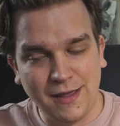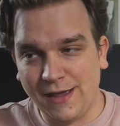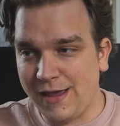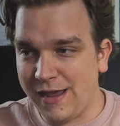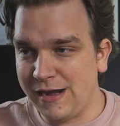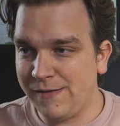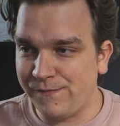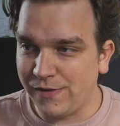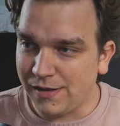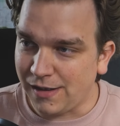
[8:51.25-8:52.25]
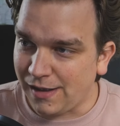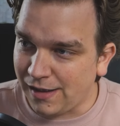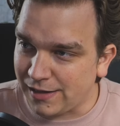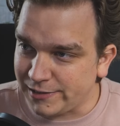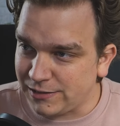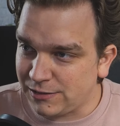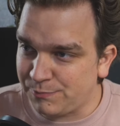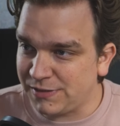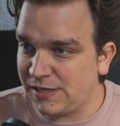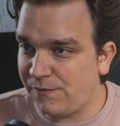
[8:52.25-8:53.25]
And if
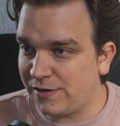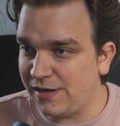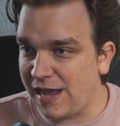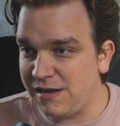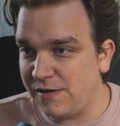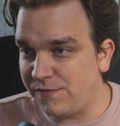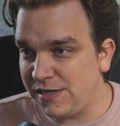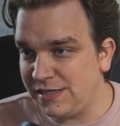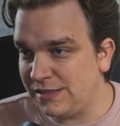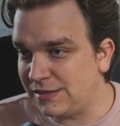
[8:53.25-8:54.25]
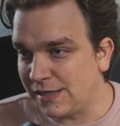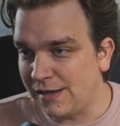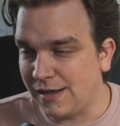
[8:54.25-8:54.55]
specifically any of these